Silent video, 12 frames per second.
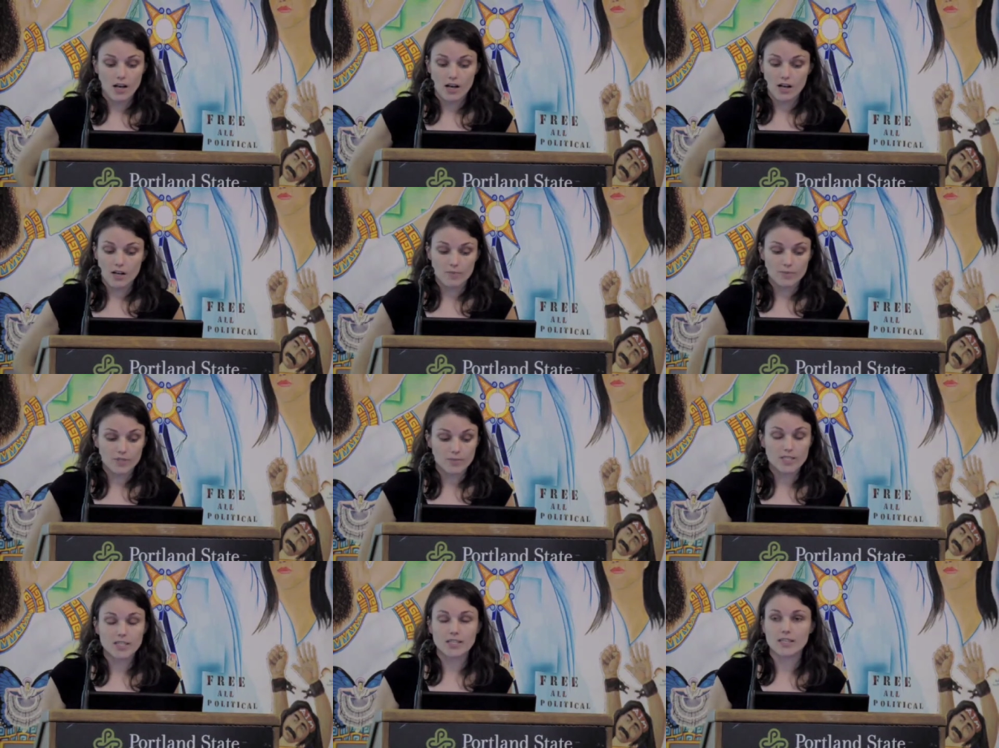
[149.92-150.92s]
So I'm
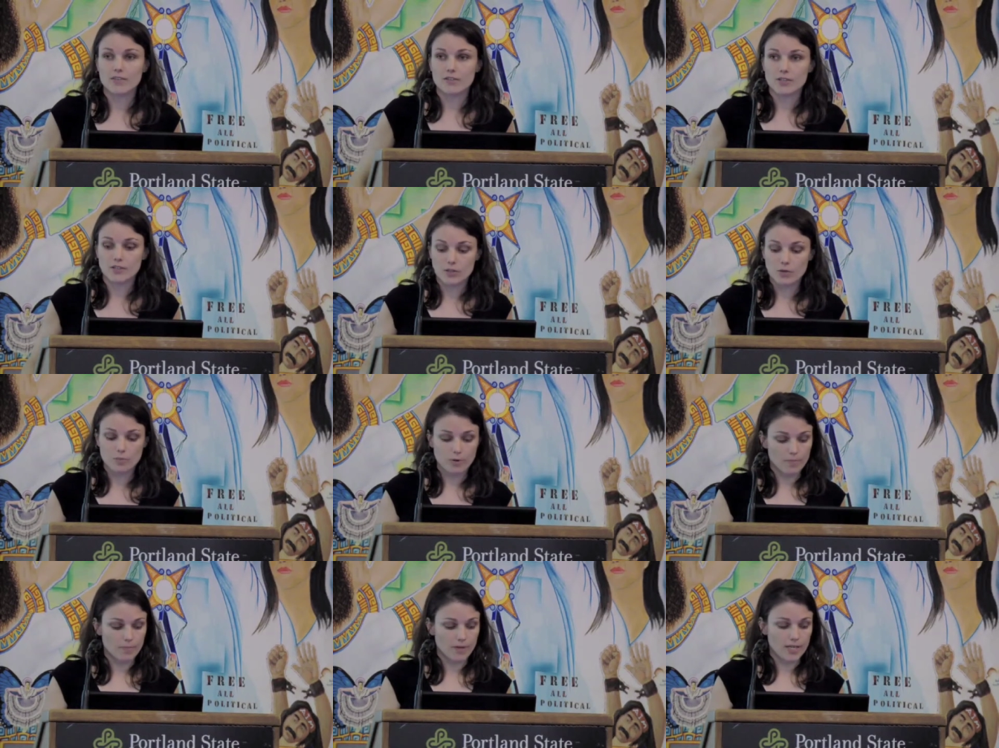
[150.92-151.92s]
just going to give a super
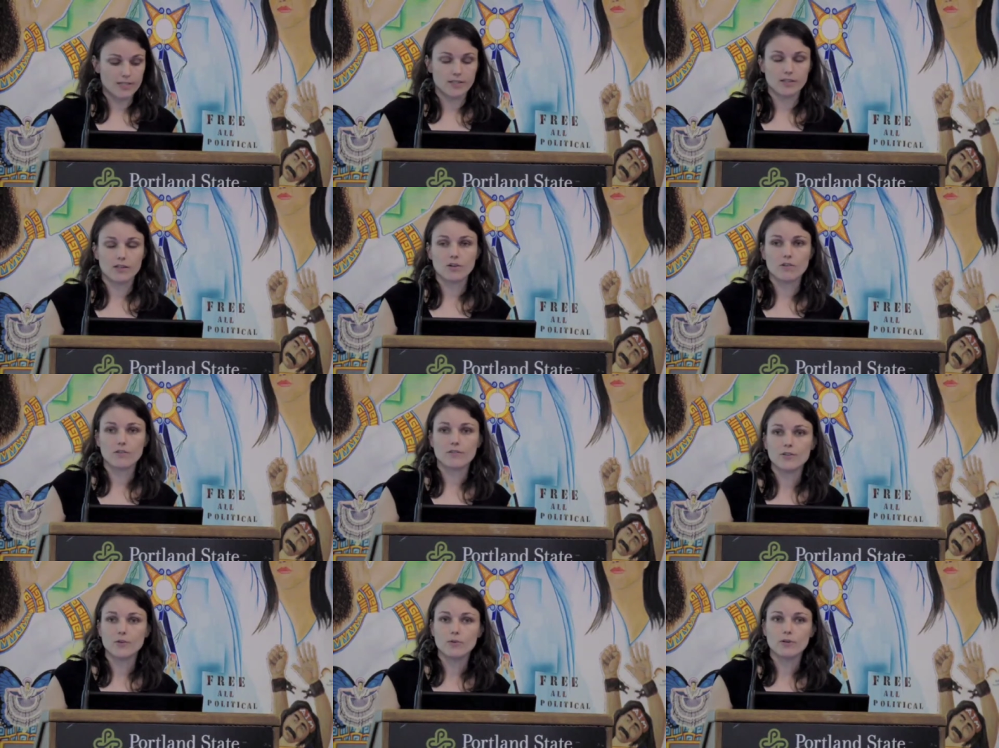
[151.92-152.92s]
basic
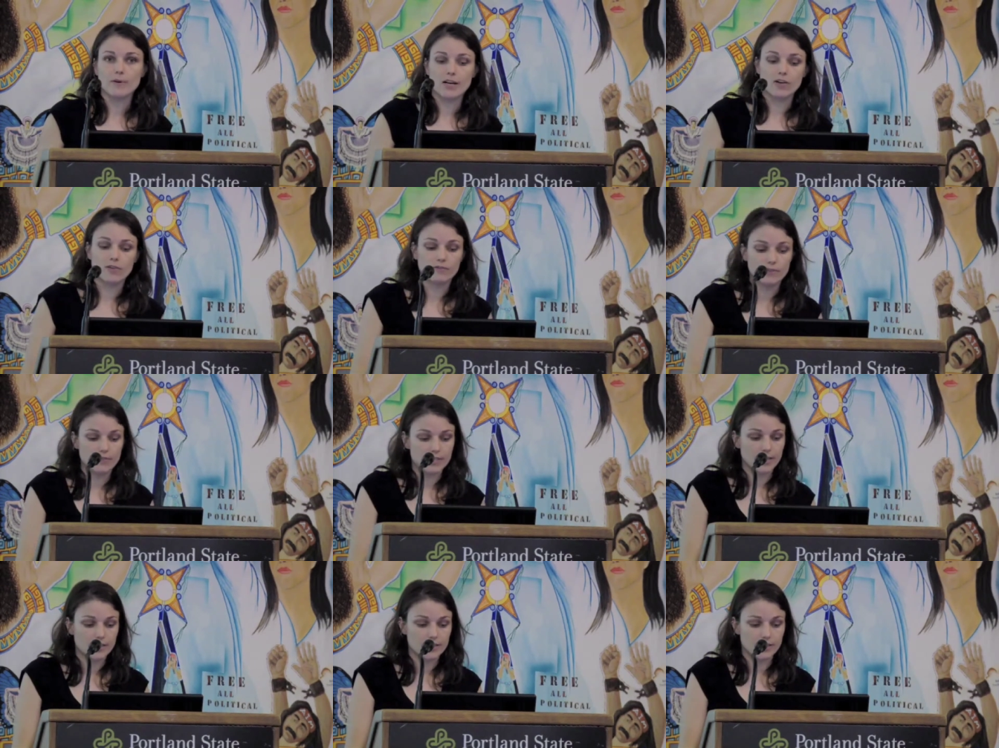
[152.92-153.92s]
overview about
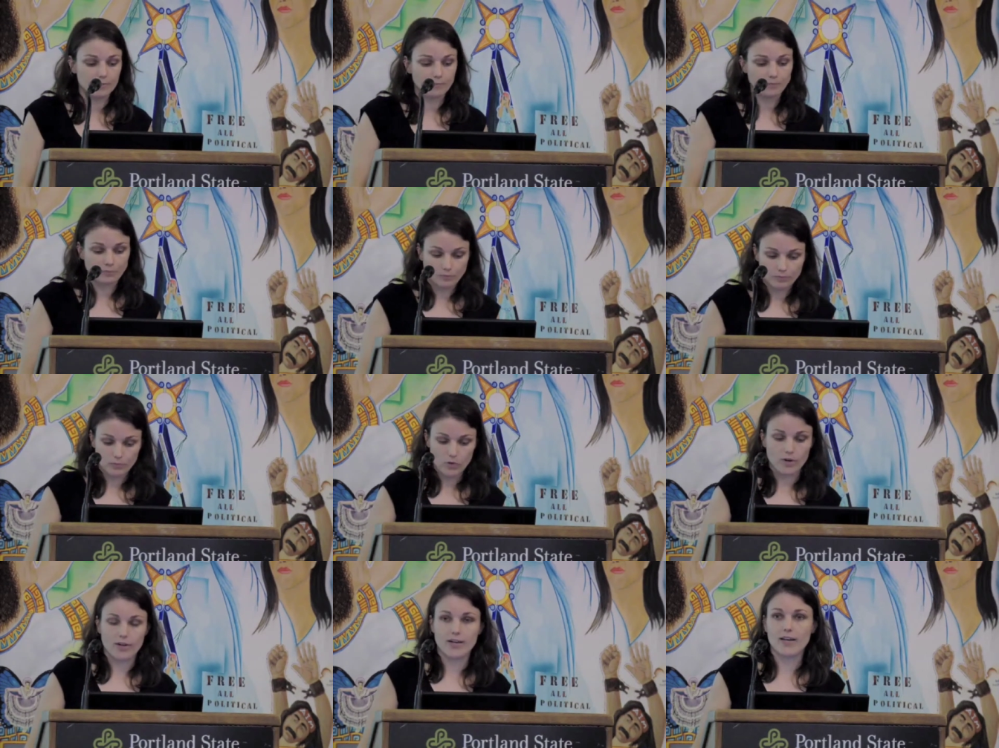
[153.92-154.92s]
vivisection
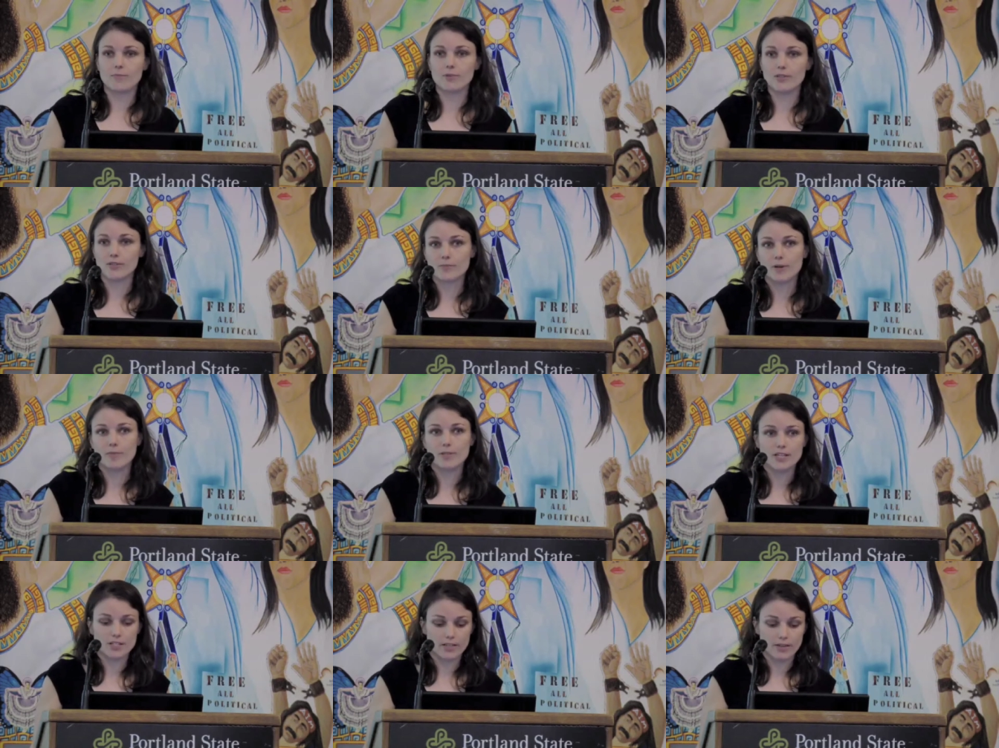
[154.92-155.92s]
or animal
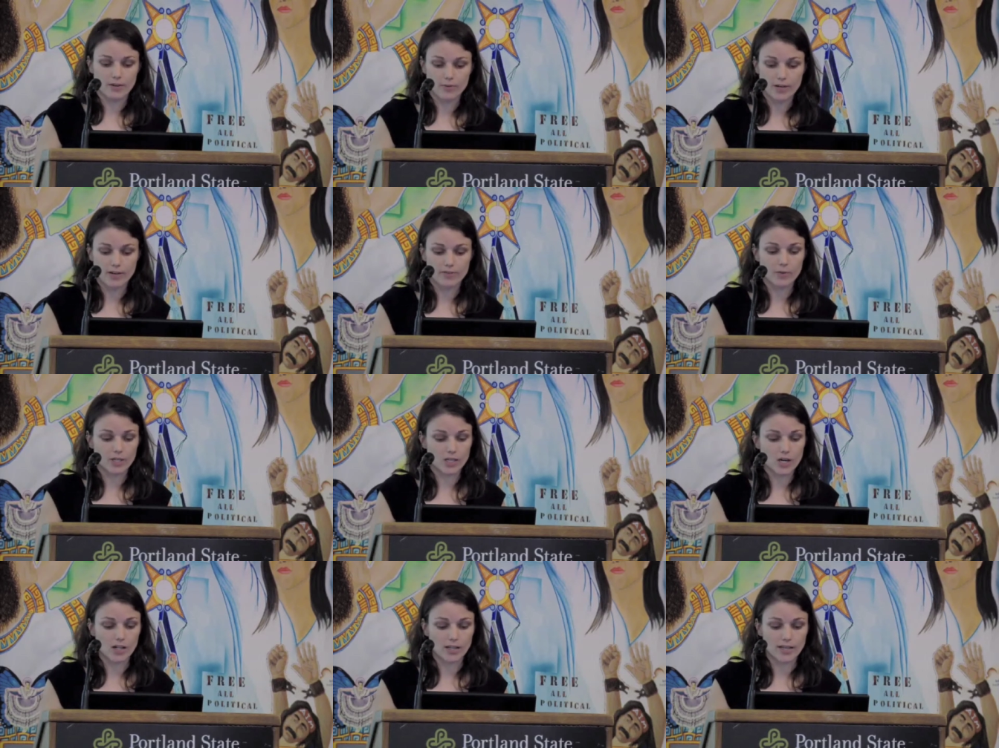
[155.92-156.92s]
experimentation or whatever you want to
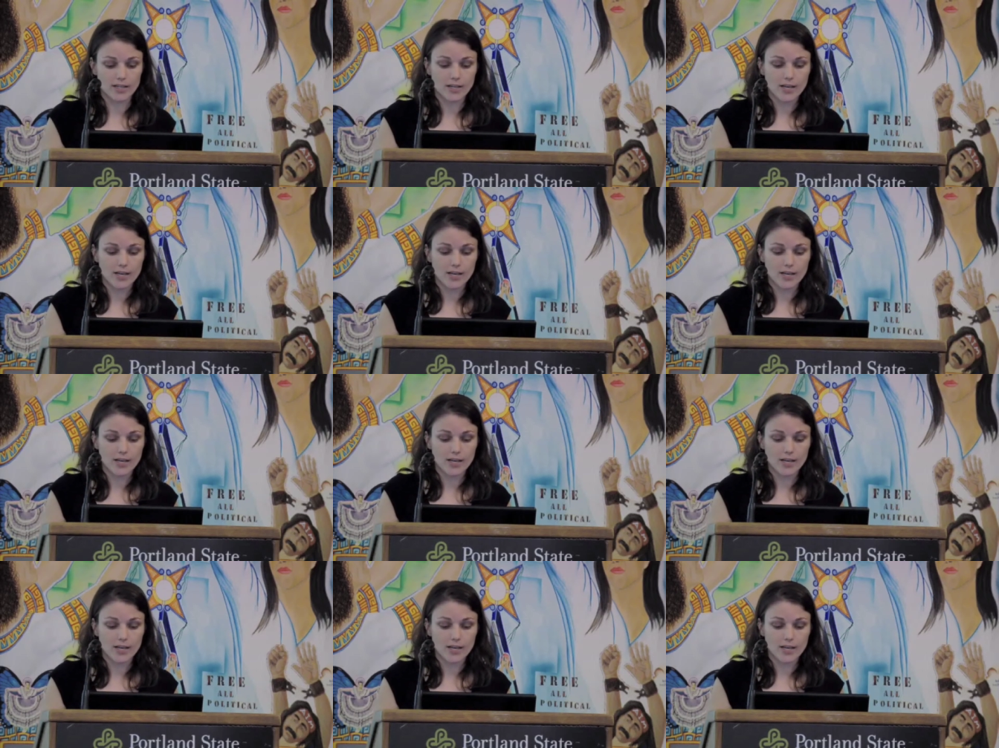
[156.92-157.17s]
call it.